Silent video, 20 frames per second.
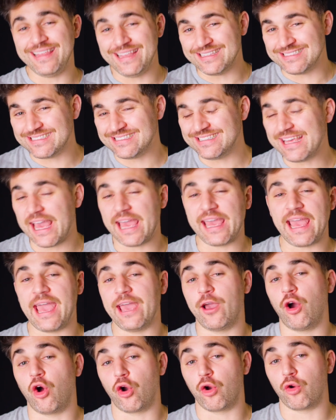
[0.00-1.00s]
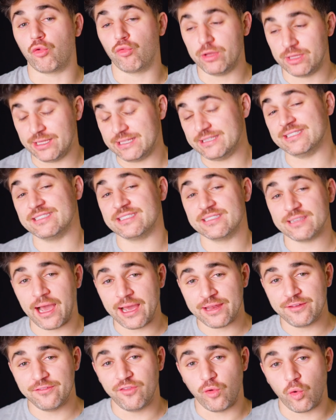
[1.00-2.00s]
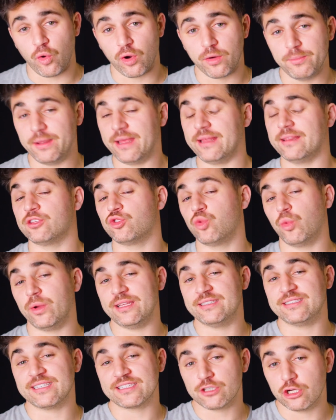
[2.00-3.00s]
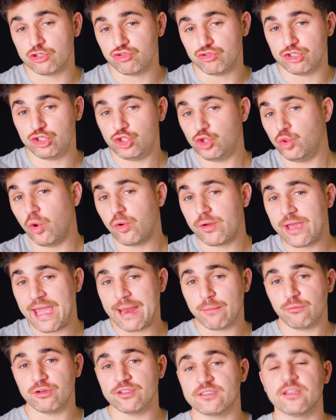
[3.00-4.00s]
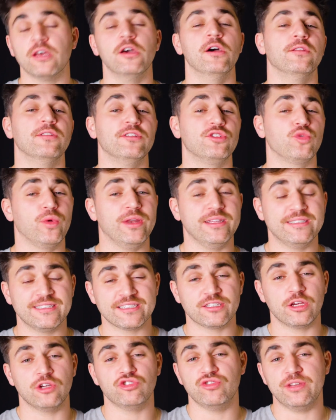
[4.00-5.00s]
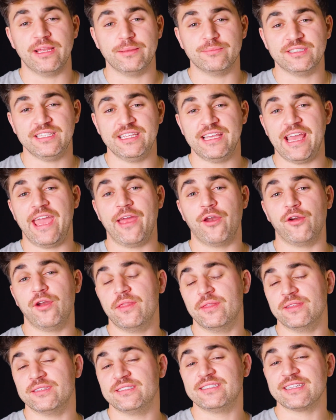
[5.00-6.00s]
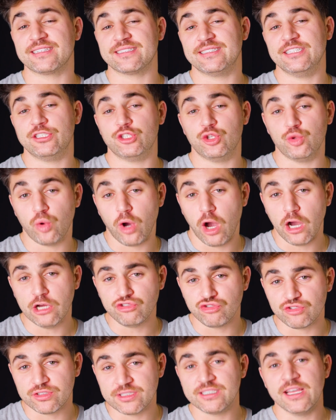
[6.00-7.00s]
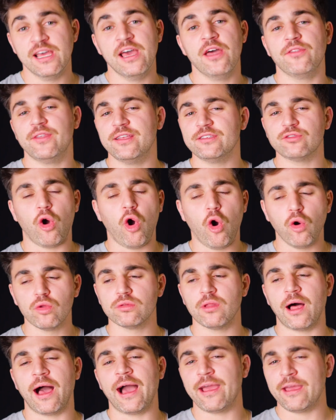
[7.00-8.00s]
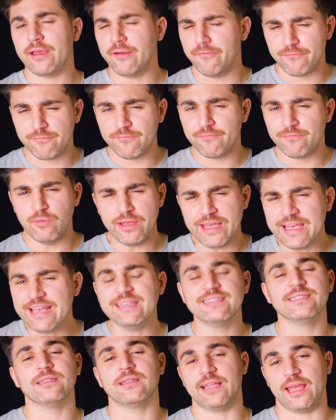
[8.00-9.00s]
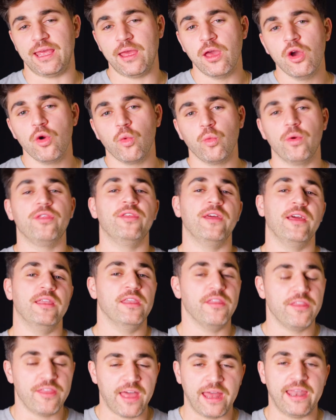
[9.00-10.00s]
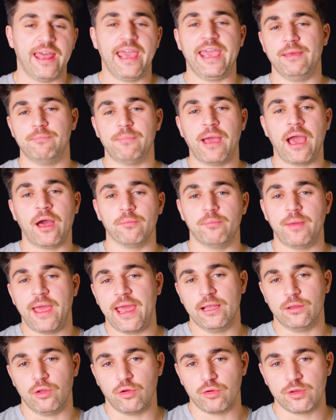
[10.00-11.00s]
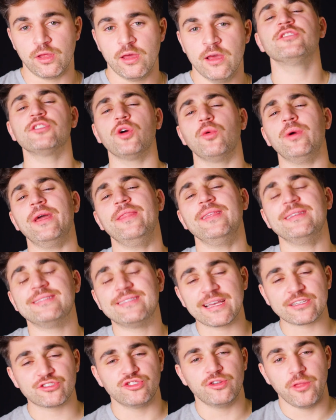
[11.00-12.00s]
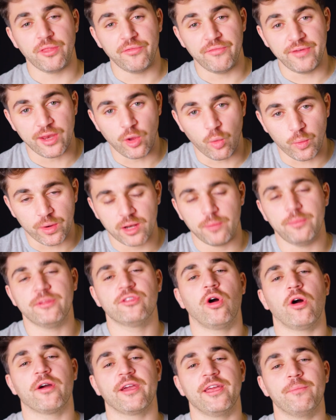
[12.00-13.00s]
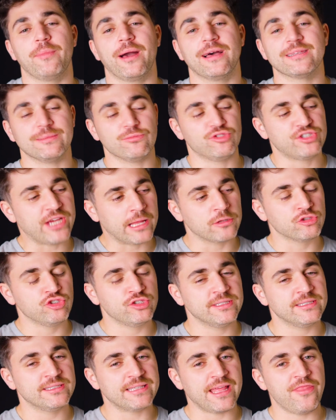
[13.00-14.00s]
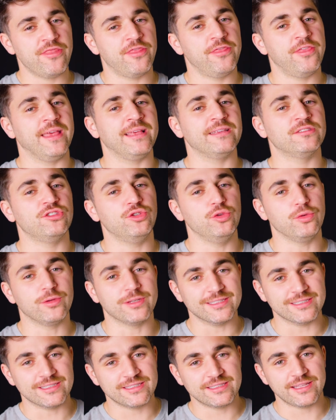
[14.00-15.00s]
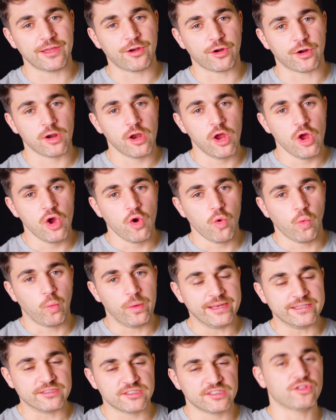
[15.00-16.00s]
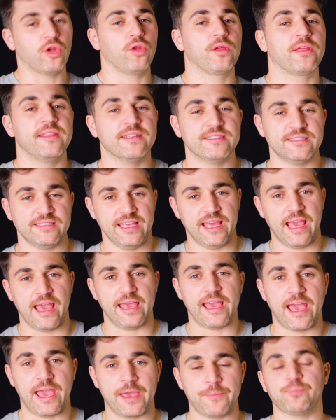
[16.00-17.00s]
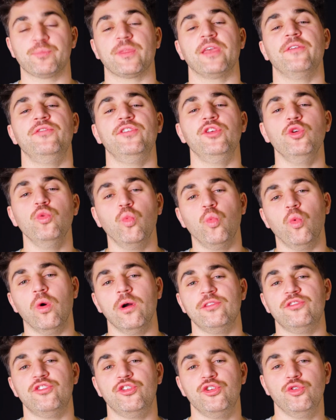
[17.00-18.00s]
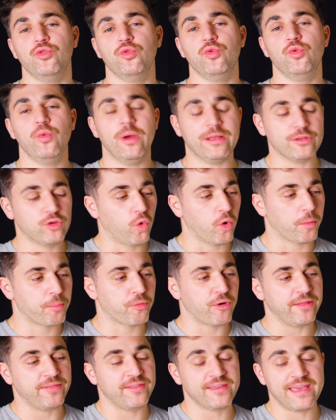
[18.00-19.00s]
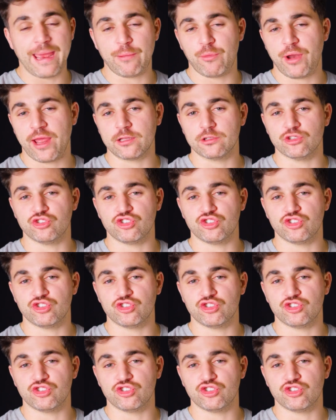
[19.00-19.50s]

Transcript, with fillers: the CAA are really designed for, being the 2600 Duo cameras, the 2600 MCA, and the 6200, these all lie easily within that eight pound payload. So in this section of the video, we're gonna be talking about some challenges and things to consider when installing the CAA. If you want to incorporate the camera angle